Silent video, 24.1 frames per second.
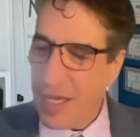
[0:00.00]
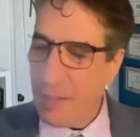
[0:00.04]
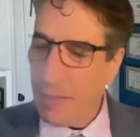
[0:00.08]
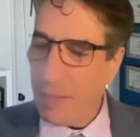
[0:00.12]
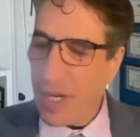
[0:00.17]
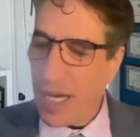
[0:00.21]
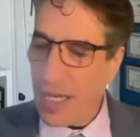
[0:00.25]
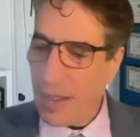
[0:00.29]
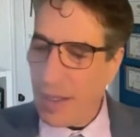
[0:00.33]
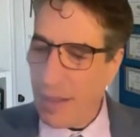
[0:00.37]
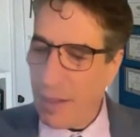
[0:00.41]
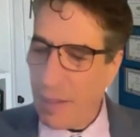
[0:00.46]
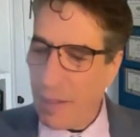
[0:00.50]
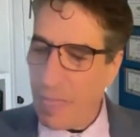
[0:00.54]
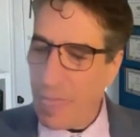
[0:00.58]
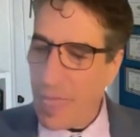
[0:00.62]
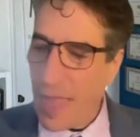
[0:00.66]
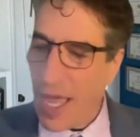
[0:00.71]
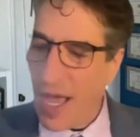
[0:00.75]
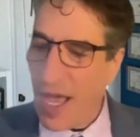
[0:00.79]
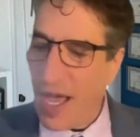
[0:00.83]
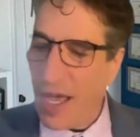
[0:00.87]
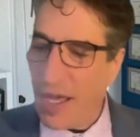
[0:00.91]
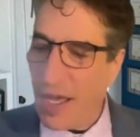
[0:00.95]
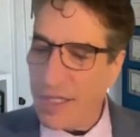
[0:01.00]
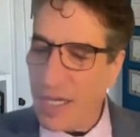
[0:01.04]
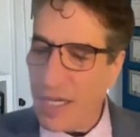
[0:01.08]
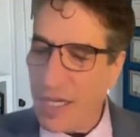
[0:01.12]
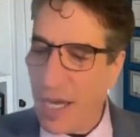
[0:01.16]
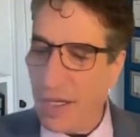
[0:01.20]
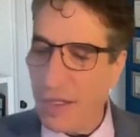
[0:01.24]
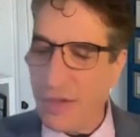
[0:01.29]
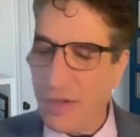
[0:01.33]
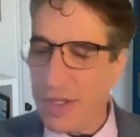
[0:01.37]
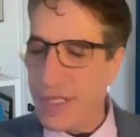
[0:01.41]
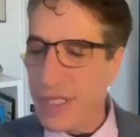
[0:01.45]
But to
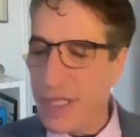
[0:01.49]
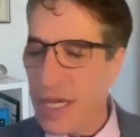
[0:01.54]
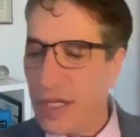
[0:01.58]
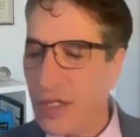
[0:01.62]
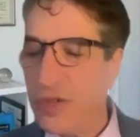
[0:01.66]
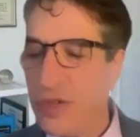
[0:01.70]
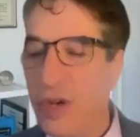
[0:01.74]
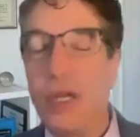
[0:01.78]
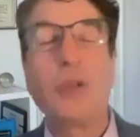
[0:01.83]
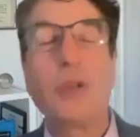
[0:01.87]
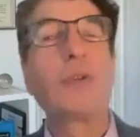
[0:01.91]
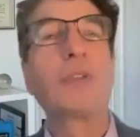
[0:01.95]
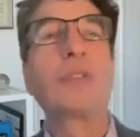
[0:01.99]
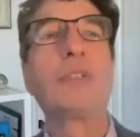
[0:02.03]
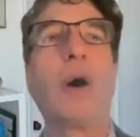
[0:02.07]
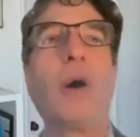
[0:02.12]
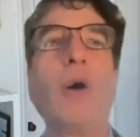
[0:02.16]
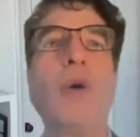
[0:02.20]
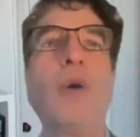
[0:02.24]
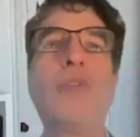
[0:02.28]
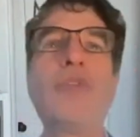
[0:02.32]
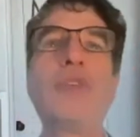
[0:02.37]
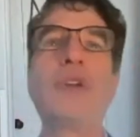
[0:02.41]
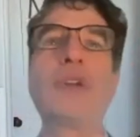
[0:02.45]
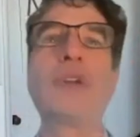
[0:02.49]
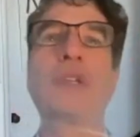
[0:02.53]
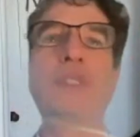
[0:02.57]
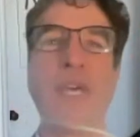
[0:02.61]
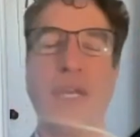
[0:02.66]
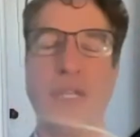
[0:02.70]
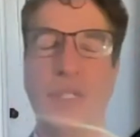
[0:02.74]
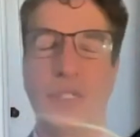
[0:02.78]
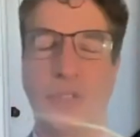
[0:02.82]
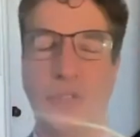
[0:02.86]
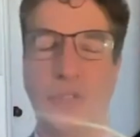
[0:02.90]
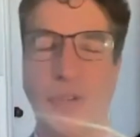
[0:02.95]
under-exaggerate or to
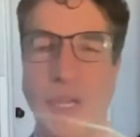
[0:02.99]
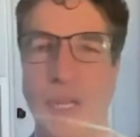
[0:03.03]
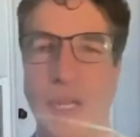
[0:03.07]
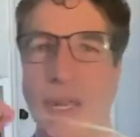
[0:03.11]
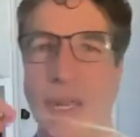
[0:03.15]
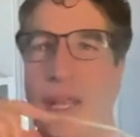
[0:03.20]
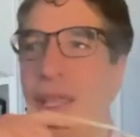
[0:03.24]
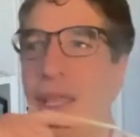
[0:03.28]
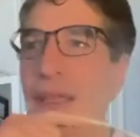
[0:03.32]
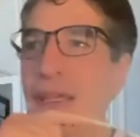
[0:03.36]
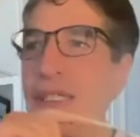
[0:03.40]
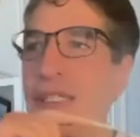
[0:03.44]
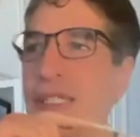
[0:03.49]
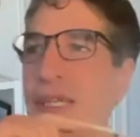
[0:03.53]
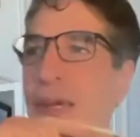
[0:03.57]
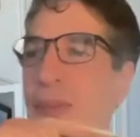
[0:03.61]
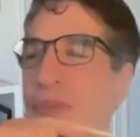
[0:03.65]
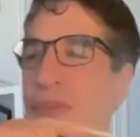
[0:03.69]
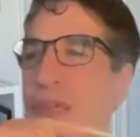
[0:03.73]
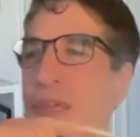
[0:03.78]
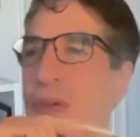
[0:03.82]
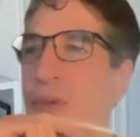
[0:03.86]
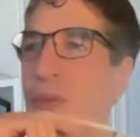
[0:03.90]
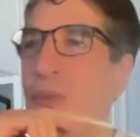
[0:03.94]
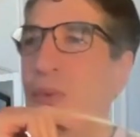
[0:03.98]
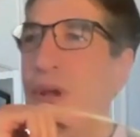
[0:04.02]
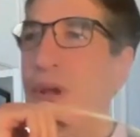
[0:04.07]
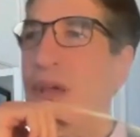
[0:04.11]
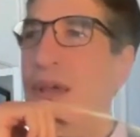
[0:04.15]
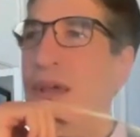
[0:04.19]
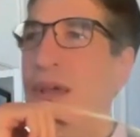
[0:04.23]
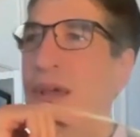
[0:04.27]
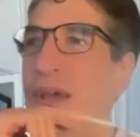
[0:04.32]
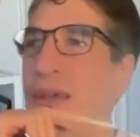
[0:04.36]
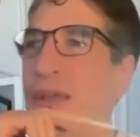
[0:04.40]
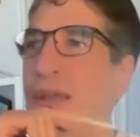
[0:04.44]
over-exaggerate is something
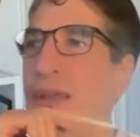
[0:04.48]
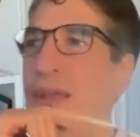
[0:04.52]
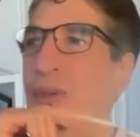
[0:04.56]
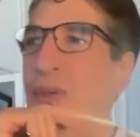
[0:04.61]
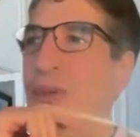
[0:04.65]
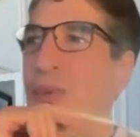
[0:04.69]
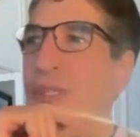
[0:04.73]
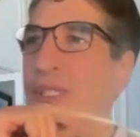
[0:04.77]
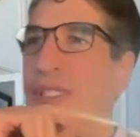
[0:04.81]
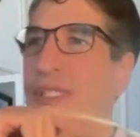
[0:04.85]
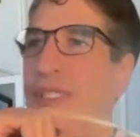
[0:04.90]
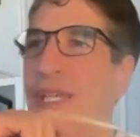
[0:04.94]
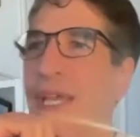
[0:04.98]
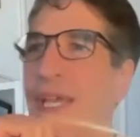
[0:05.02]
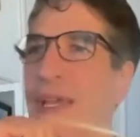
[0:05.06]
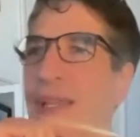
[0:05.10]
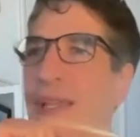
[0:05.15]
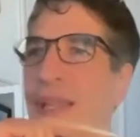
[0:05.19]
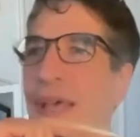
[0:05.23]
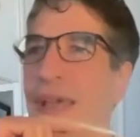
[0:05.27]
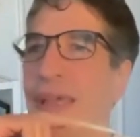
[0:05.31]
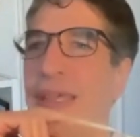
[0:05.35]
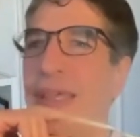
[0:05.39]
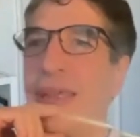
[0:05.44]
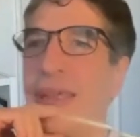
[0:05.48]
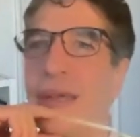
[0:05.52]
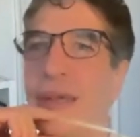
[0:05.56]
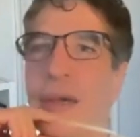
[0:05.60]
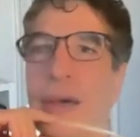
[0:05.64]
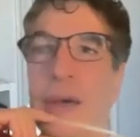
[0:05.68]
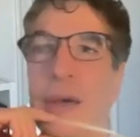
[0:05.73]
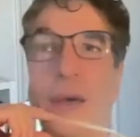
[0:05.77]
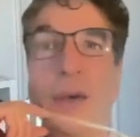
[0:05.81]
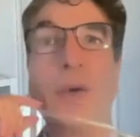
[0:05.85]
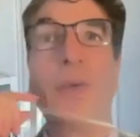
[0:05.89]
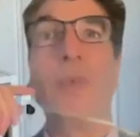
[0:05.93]
where you would say like,
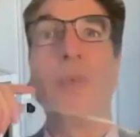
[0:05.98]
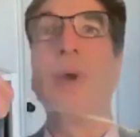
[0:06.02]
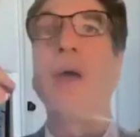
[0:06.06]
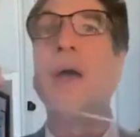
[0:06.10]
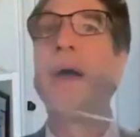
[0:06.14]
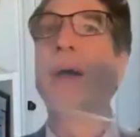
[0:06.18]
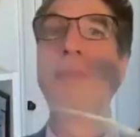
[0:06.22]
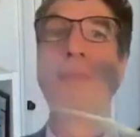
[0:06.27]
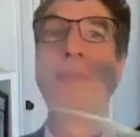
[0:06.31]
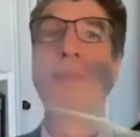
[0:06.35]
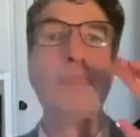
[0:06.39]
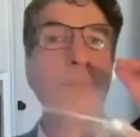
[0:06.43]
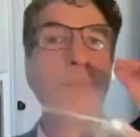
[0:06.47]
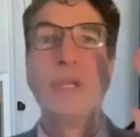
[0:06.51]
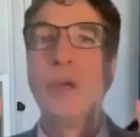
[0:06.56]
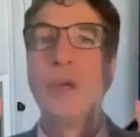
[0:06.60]
oh, well,